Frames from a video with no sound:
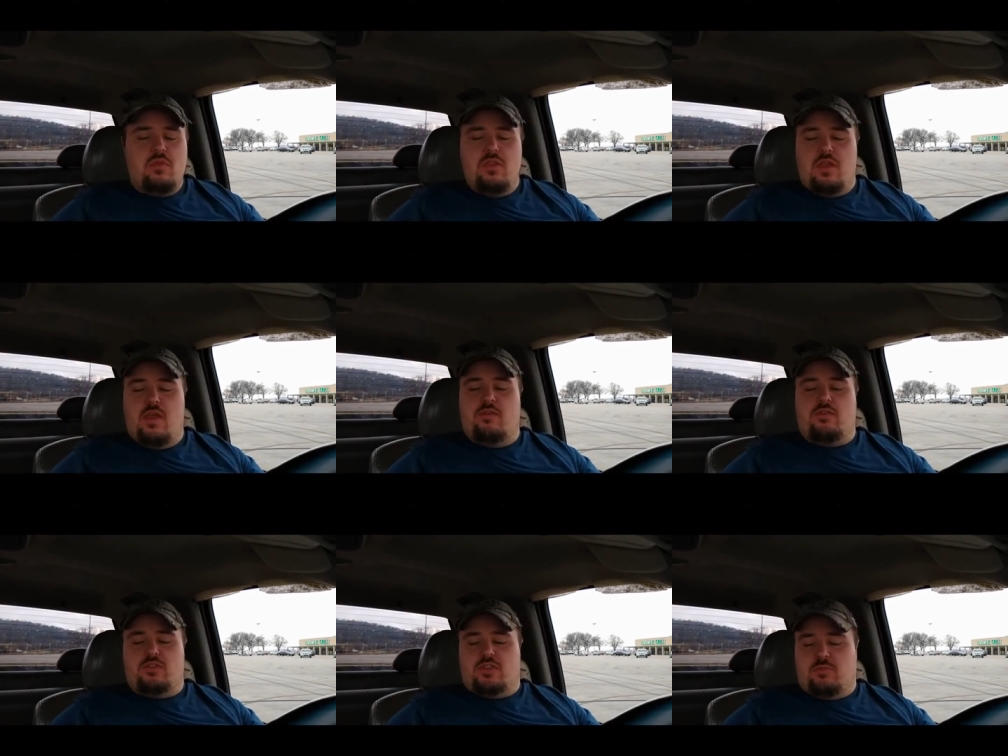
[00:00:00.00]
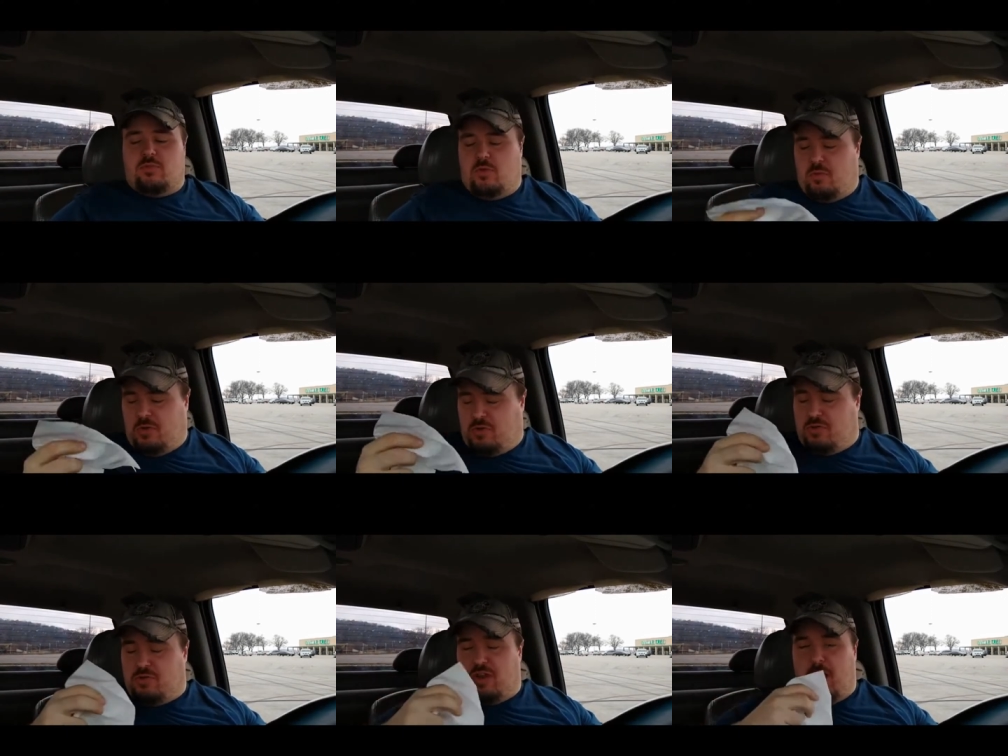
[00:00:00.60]
Definitely something you want
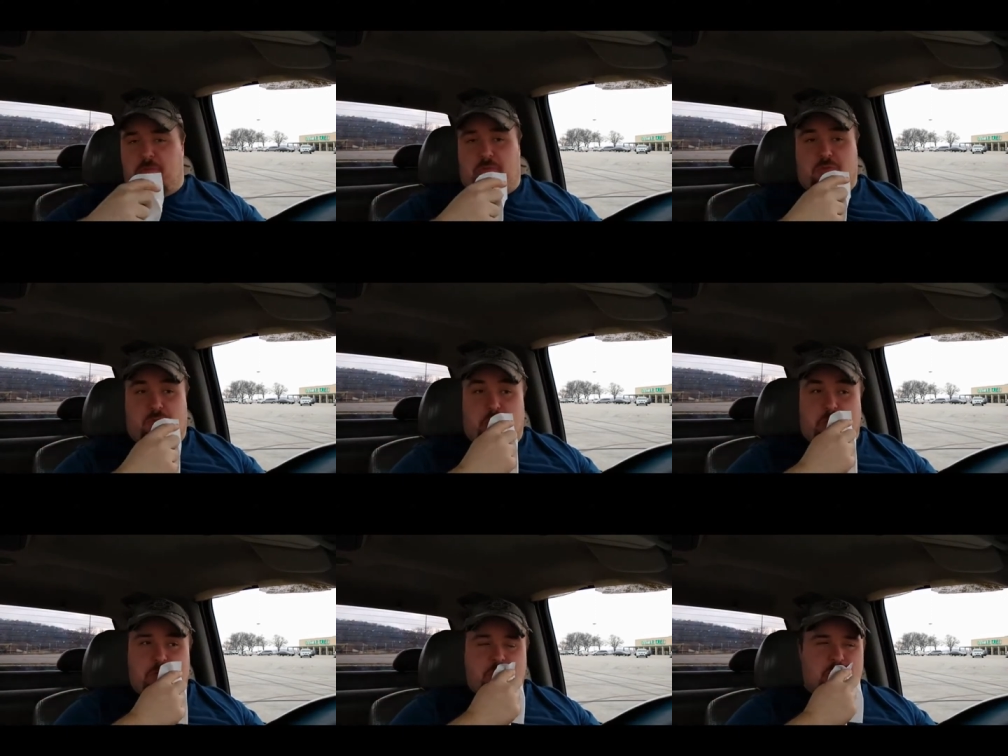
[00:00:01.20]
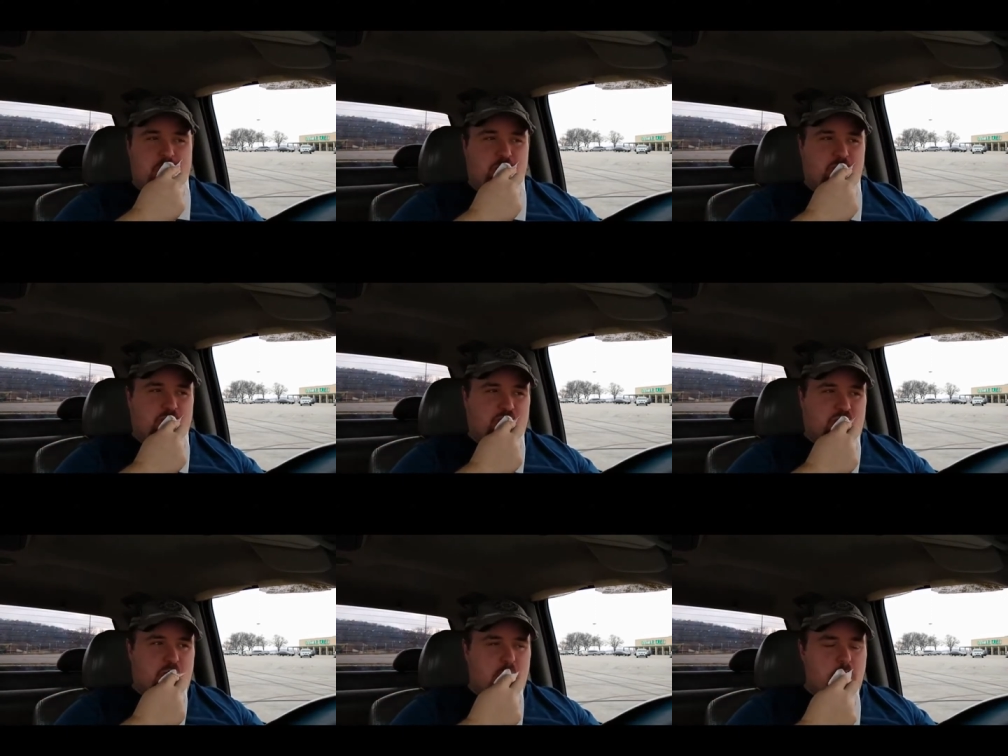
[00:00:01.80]
to use napkins with.
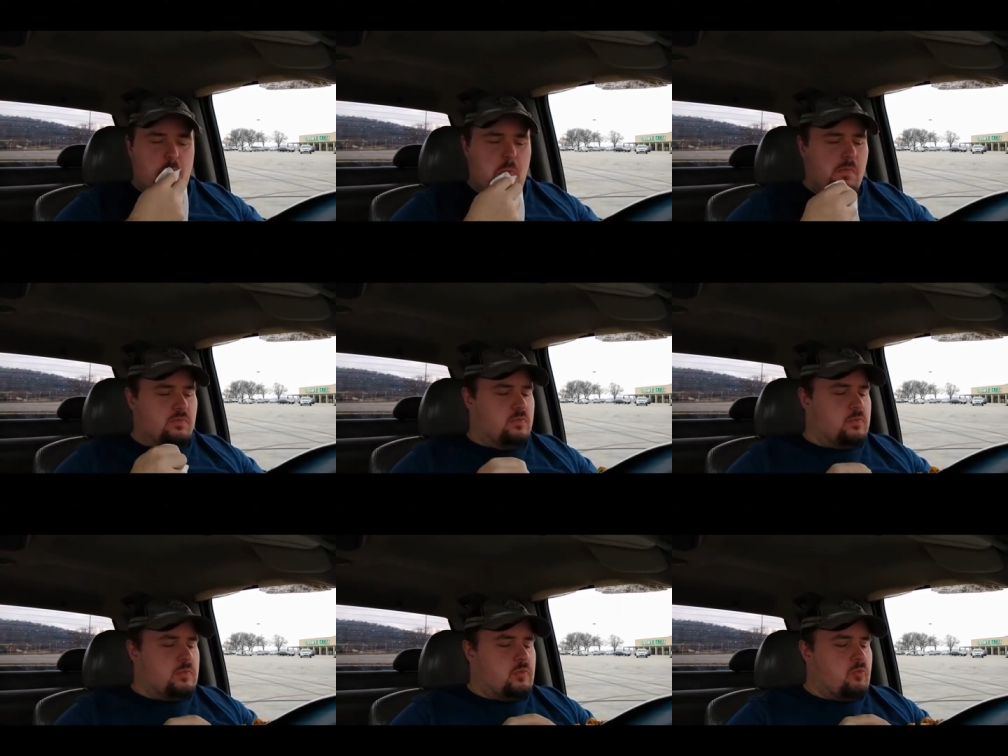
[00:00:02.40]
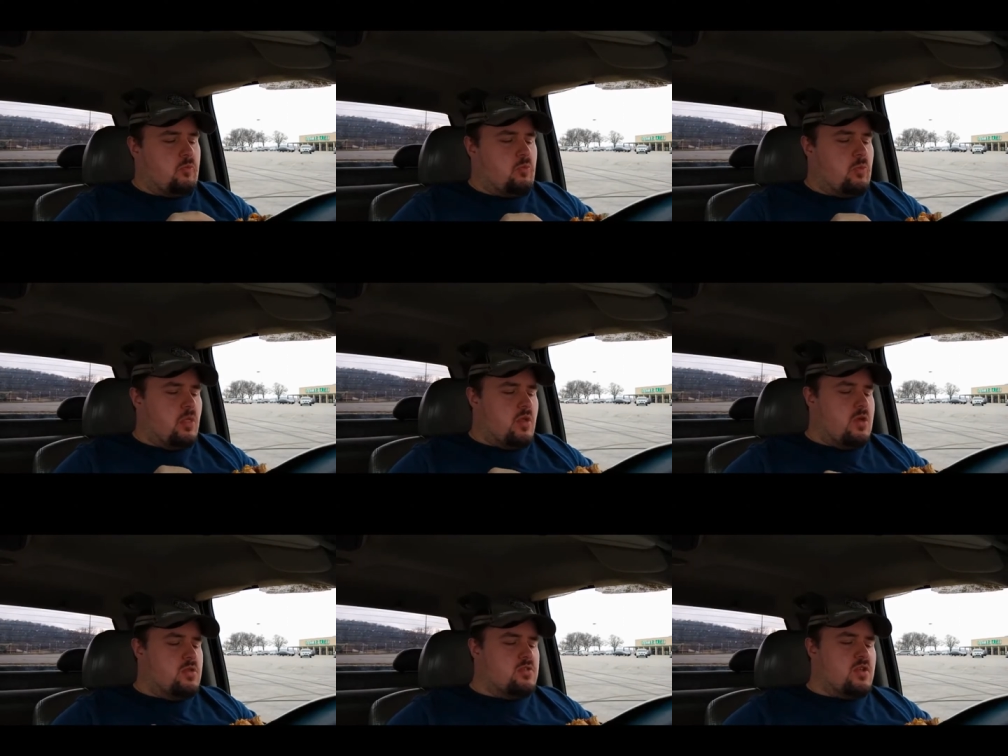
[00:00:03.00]
Mm.
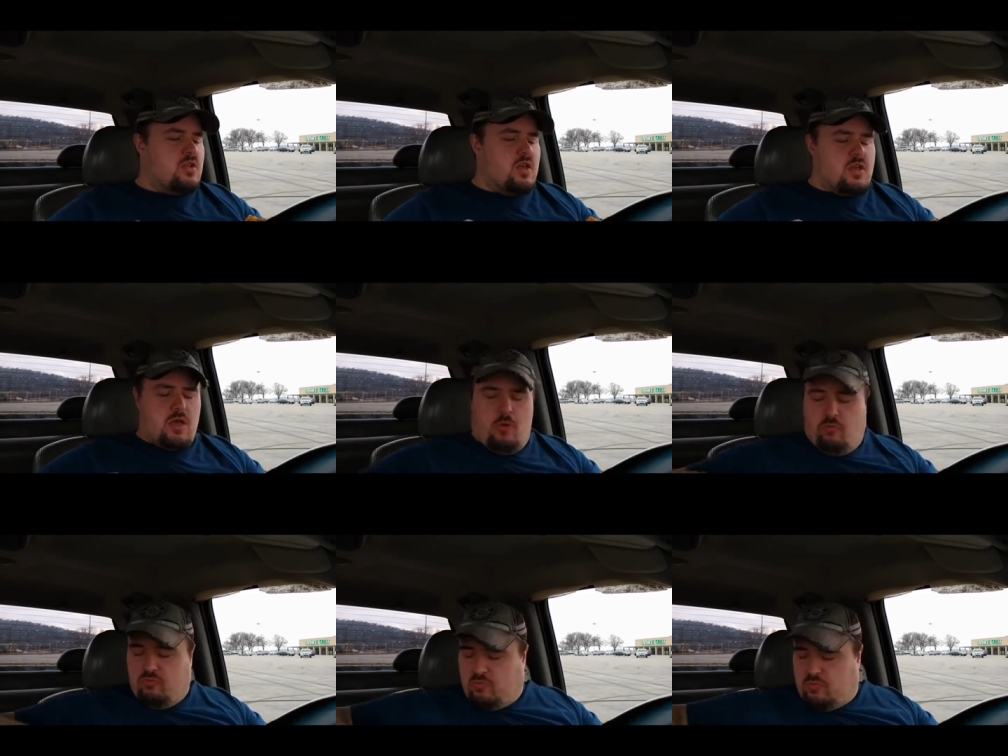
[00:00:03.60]
It's got a uh,